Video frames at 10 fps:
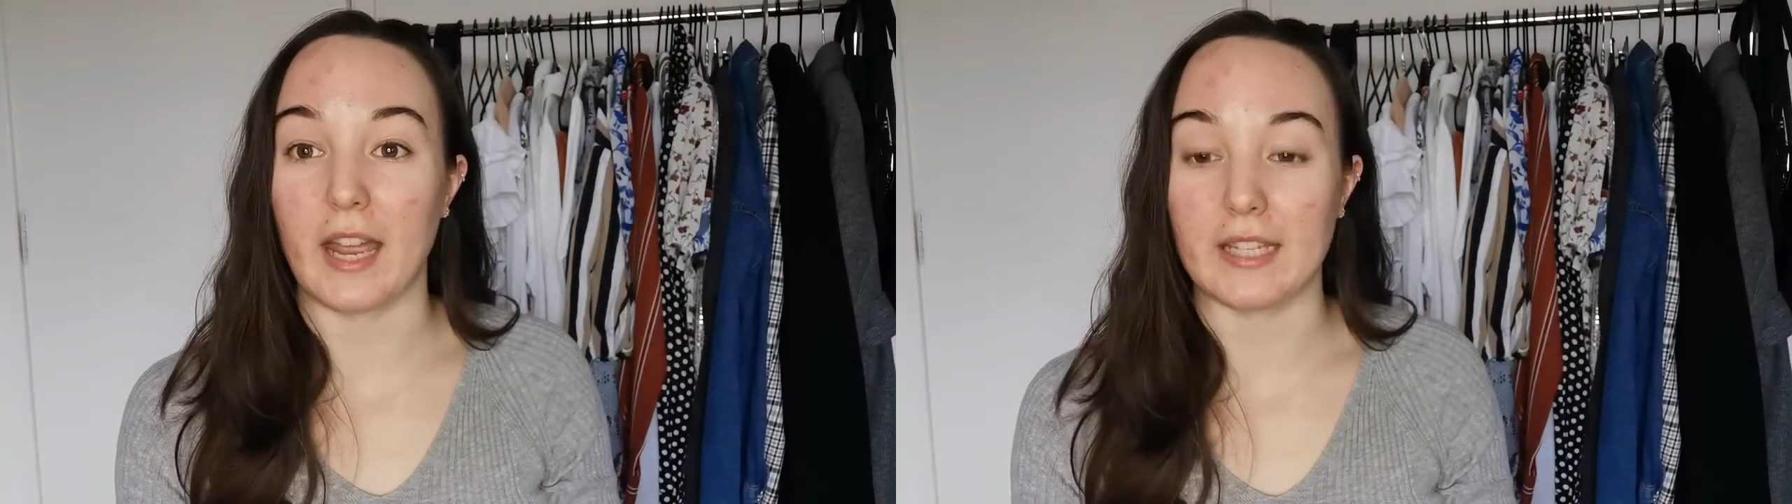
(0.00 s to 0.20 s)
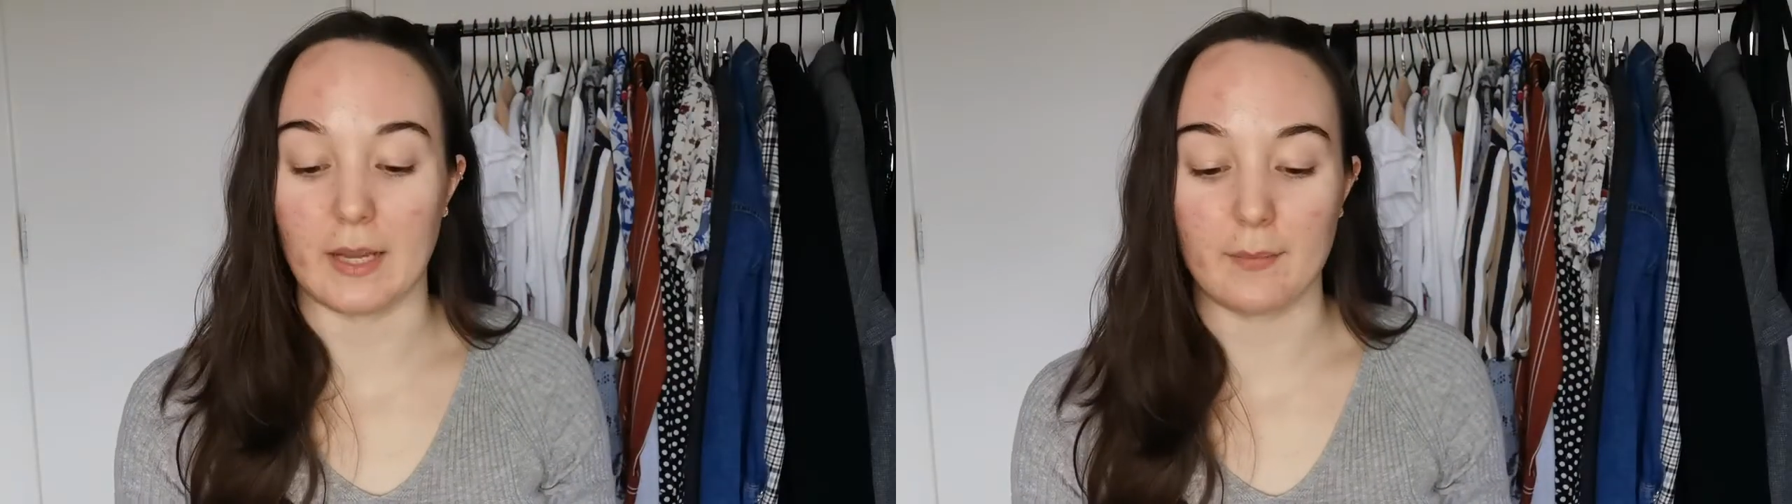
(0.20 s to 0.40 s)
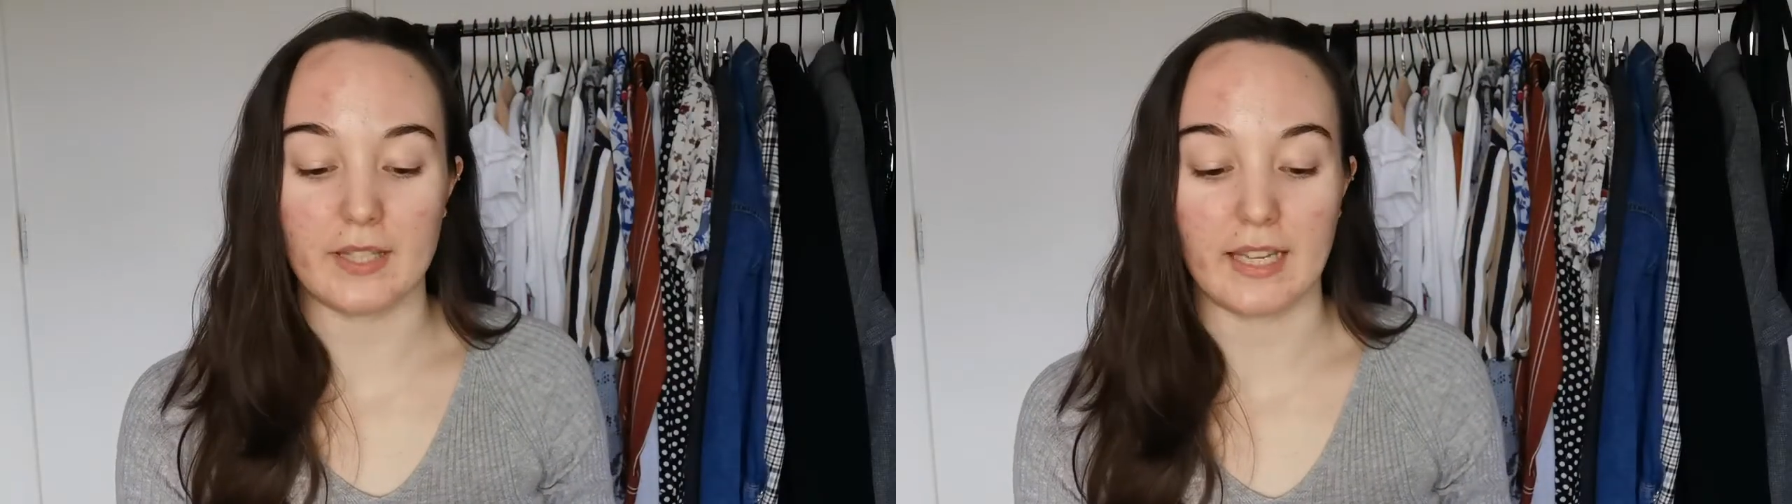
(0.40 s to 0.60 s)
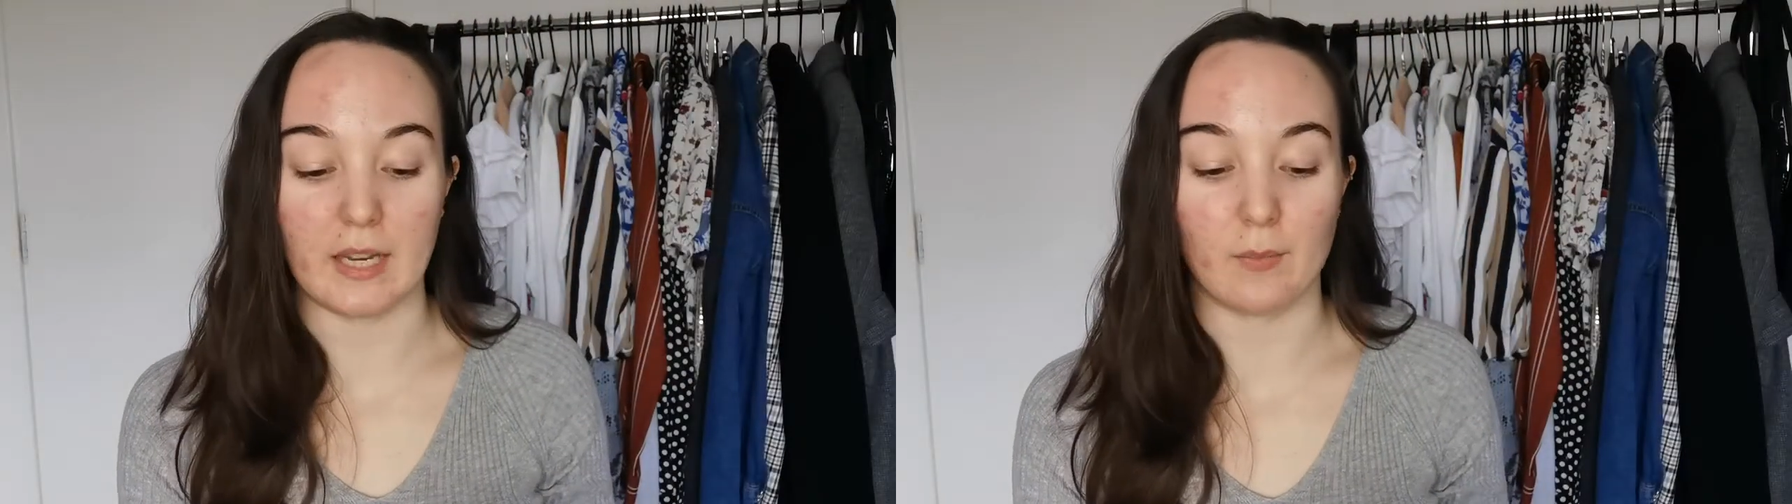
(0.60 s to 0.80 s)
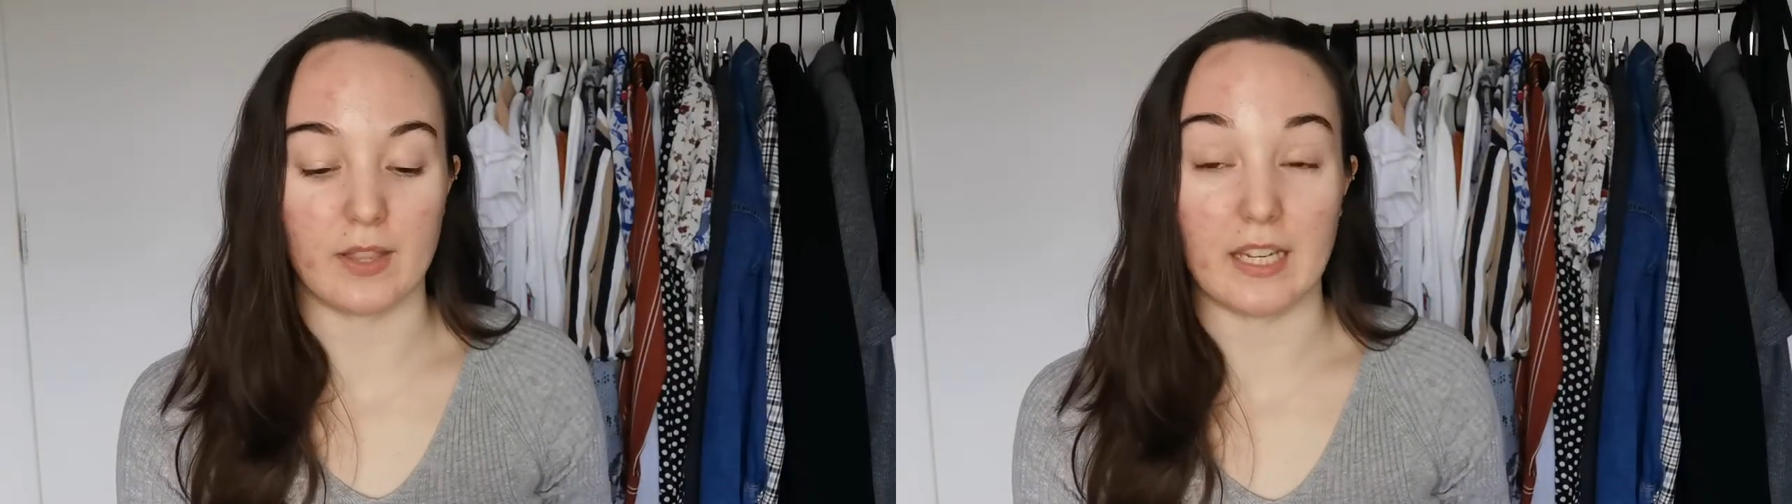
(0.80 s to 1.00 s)
item,
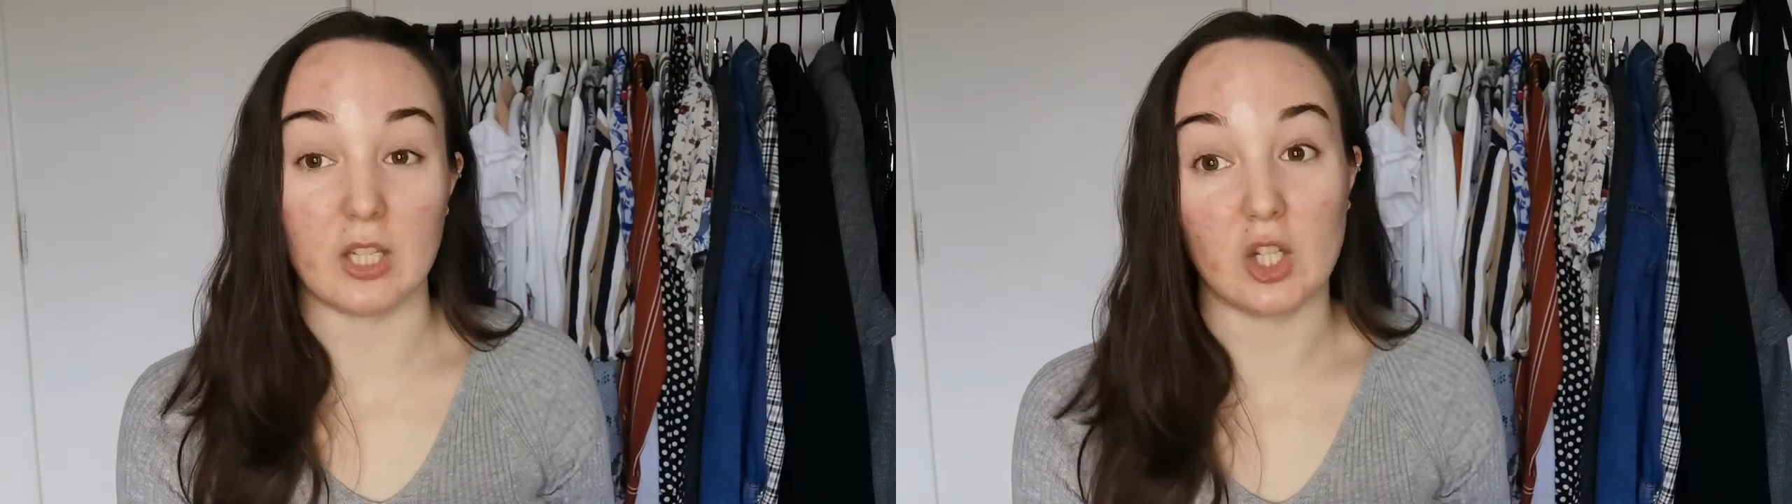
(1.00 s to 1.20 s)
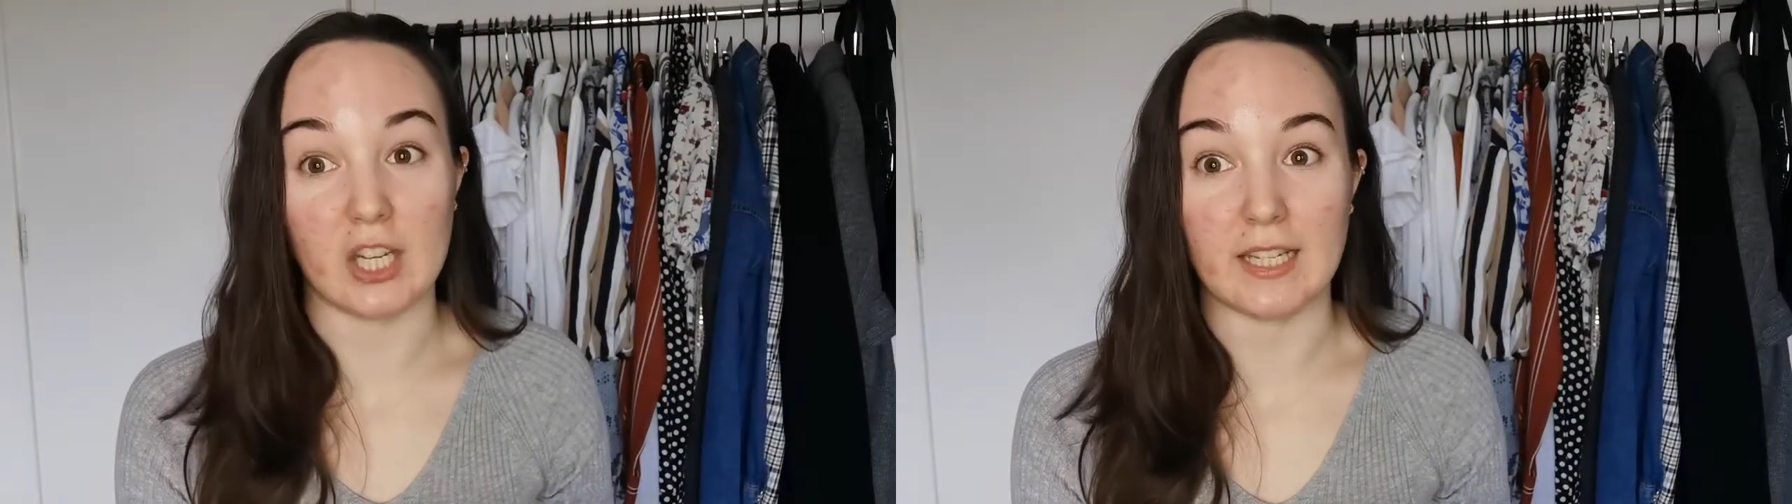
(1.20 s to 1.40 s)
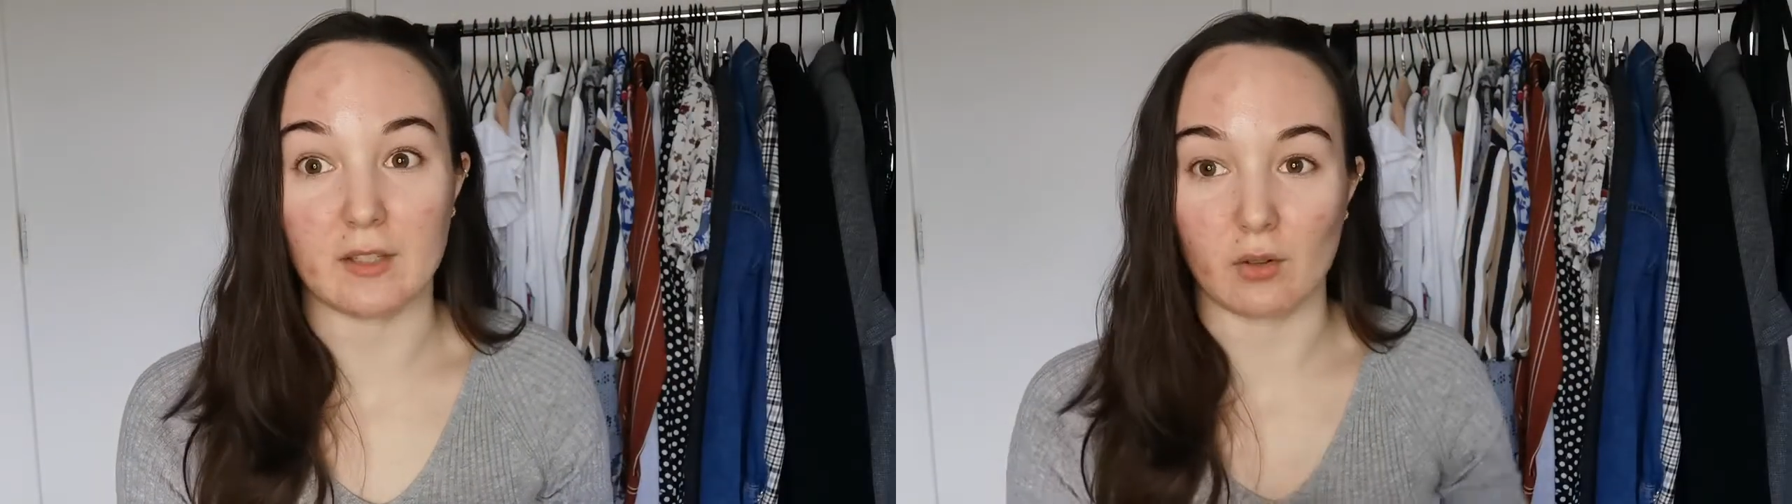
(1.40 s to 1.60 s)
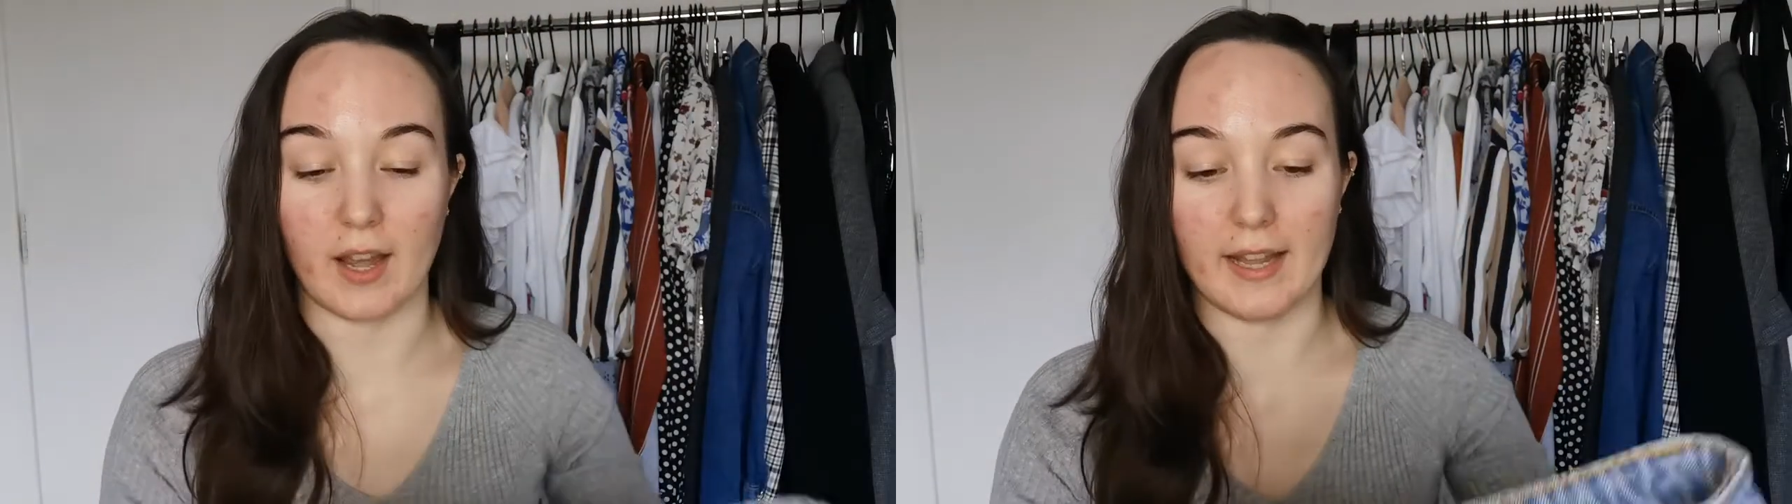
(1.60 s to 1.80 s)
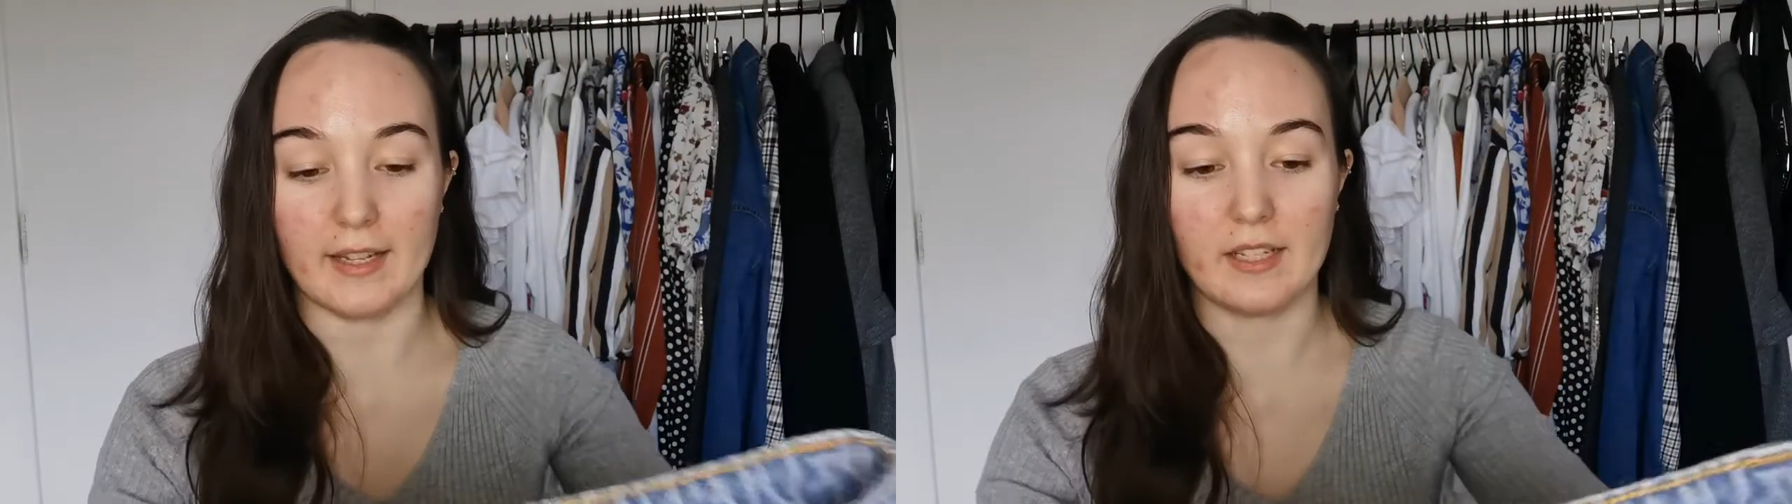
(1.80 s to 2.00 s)
sticking with the jean
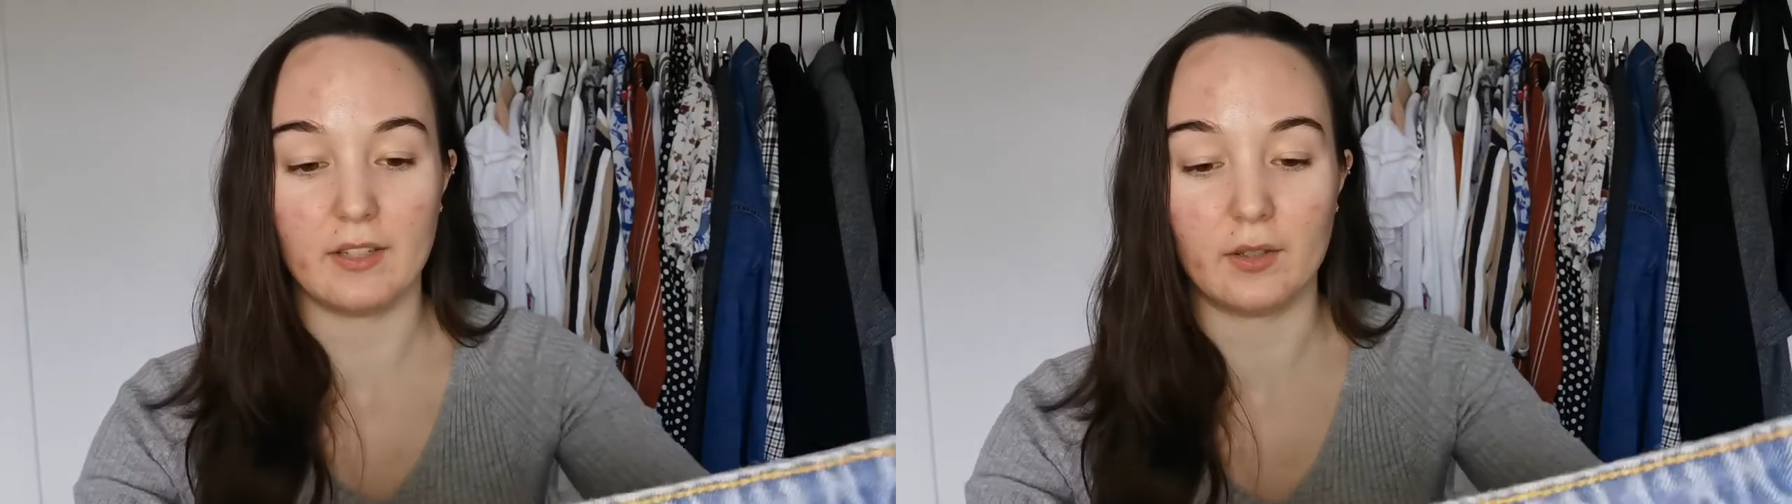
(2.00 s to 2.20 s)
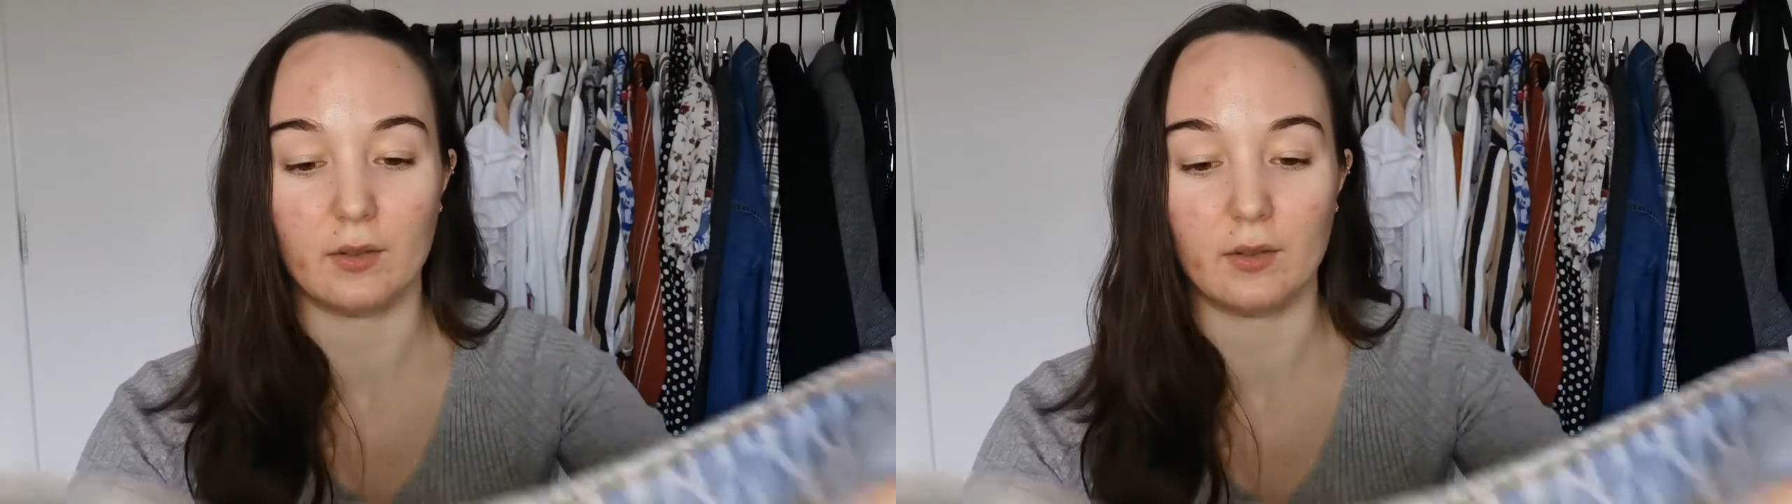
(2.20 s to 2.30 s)
trend,